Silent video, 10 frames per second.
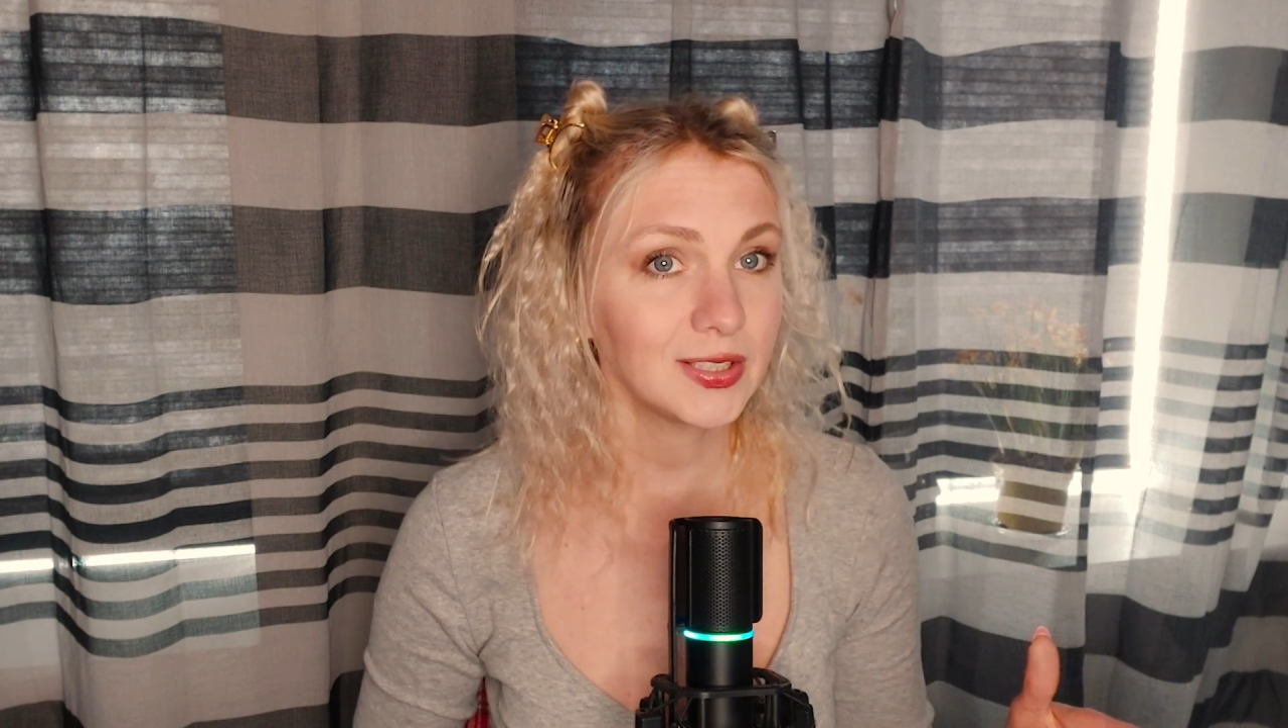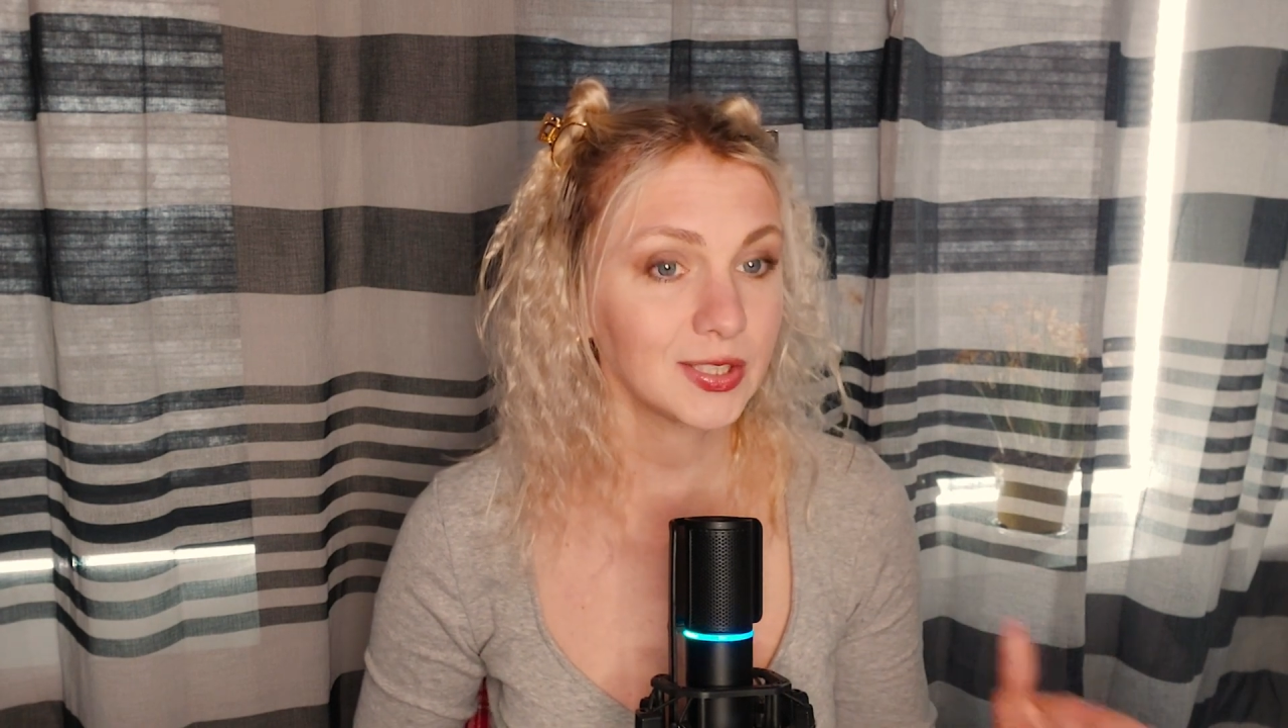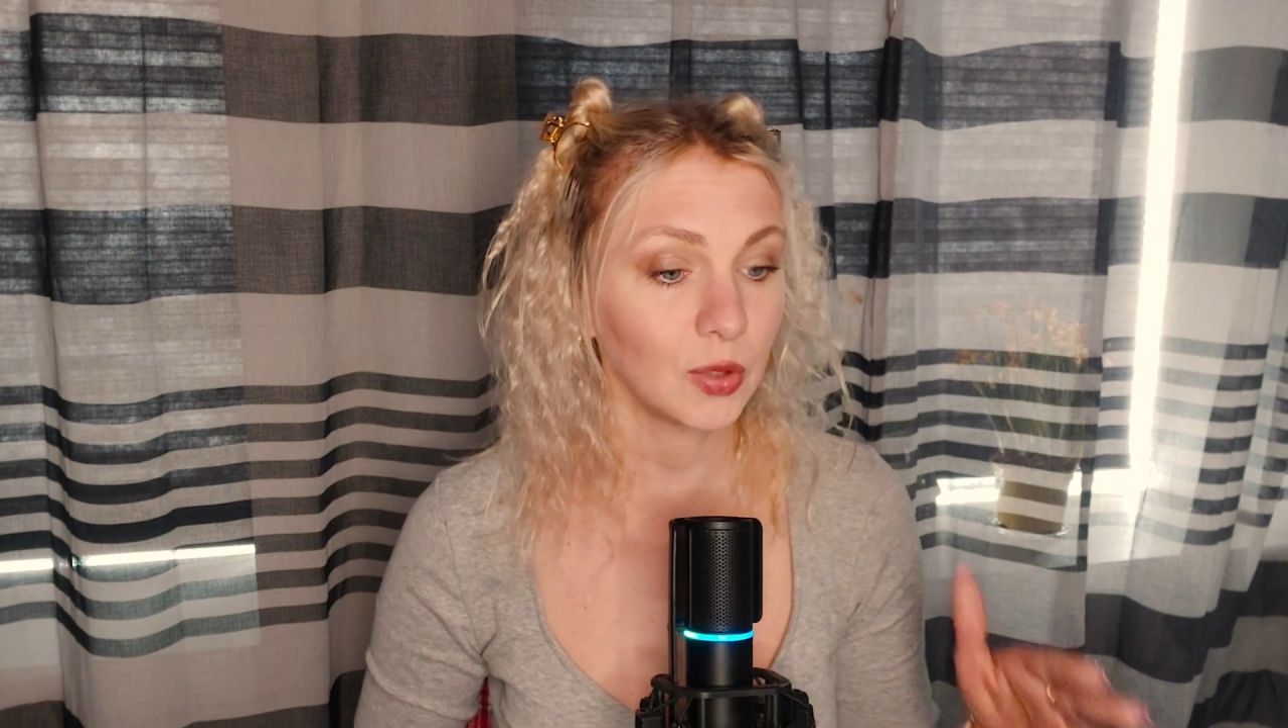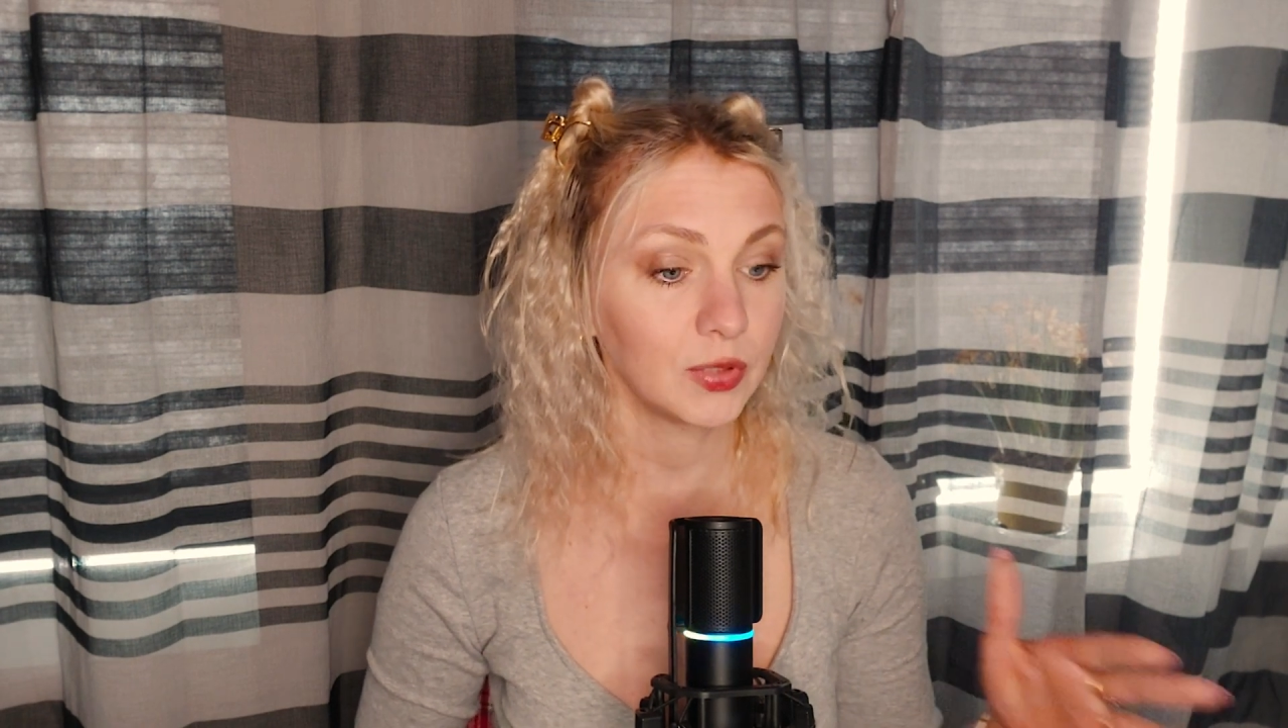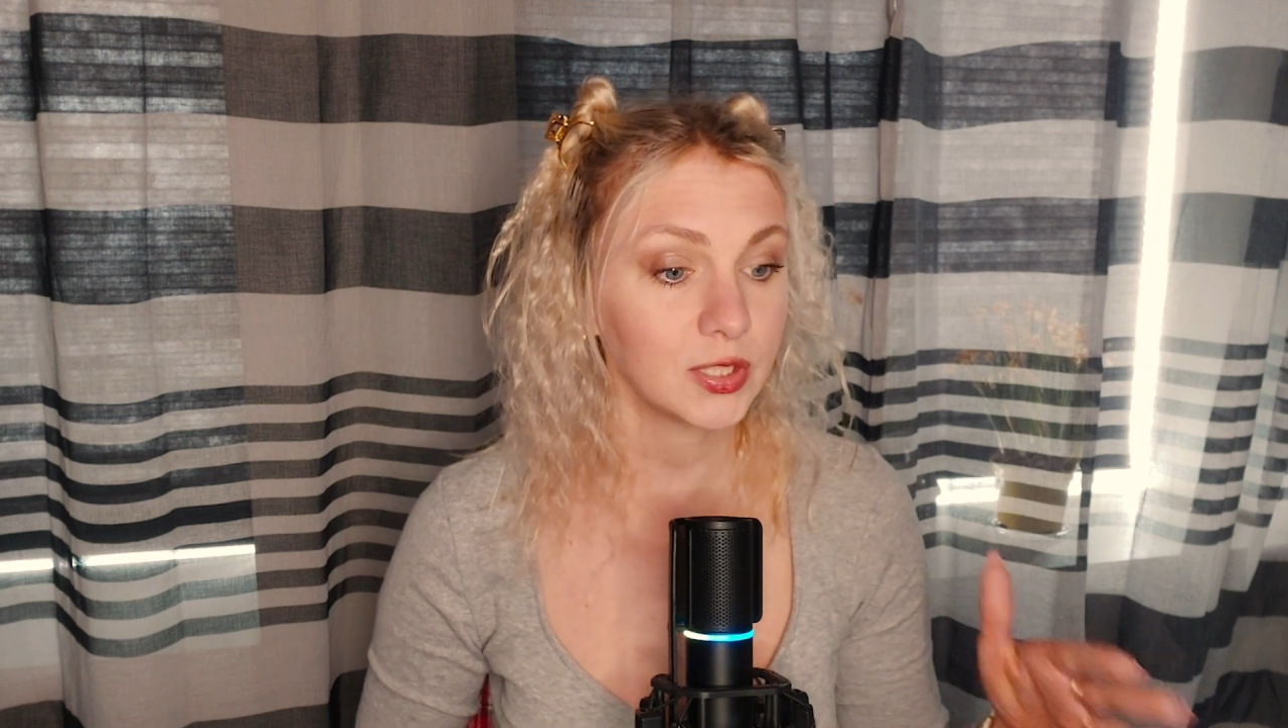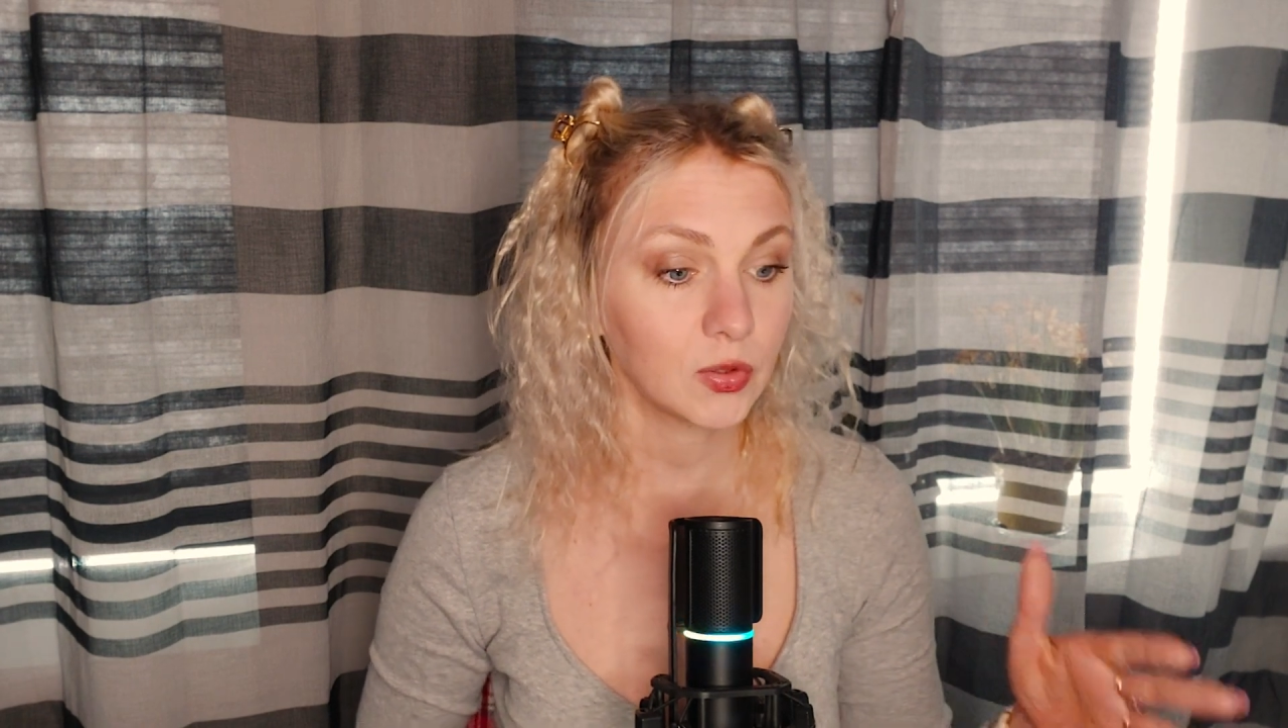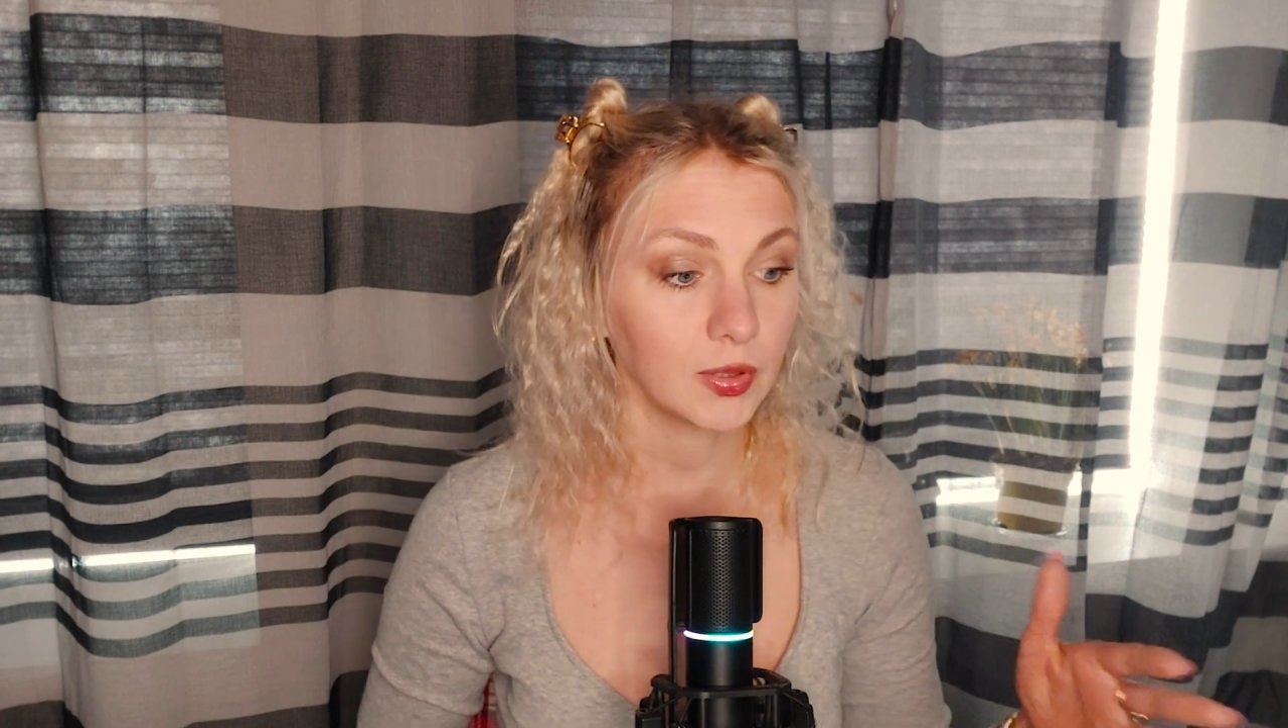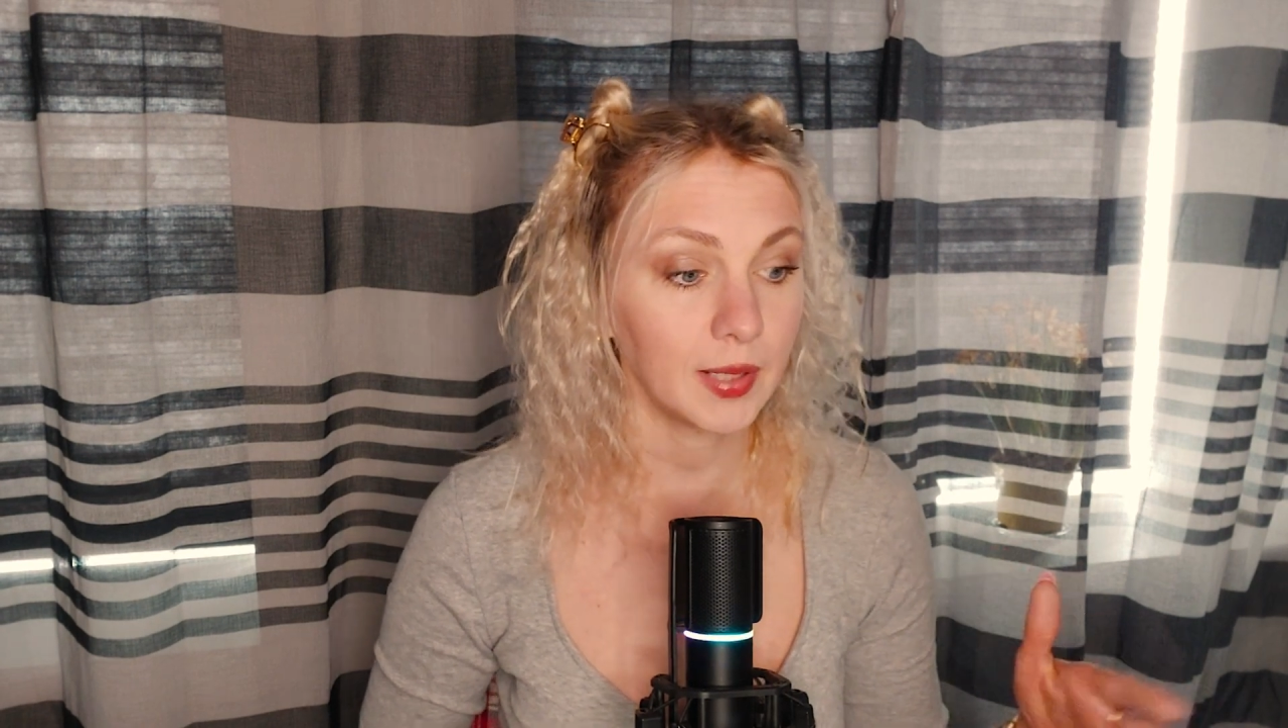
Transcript: so this could